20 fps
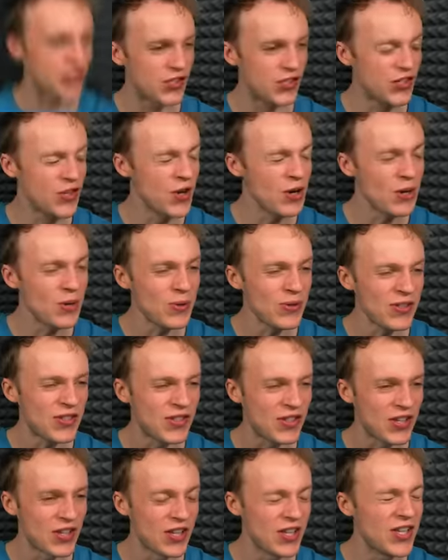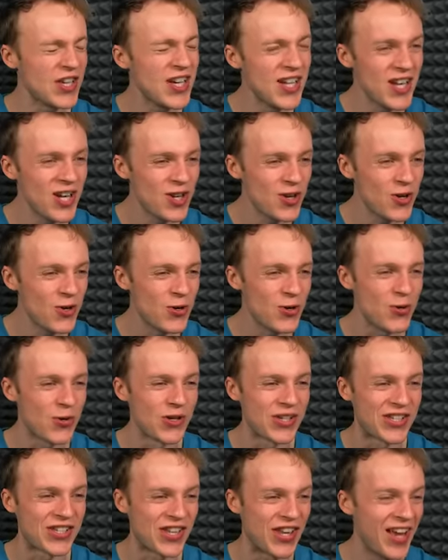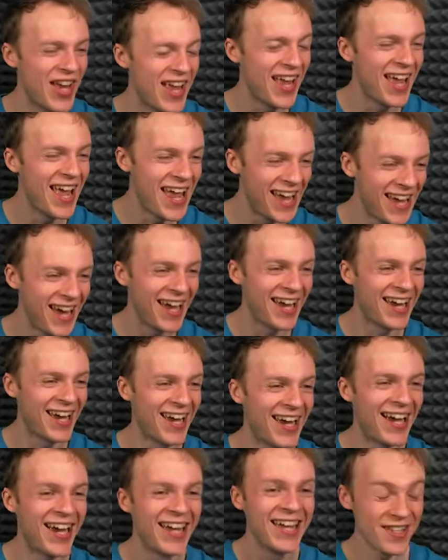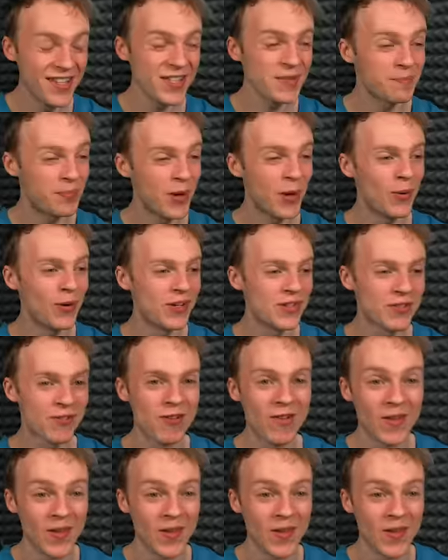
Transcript: snooze, you lose. This bow is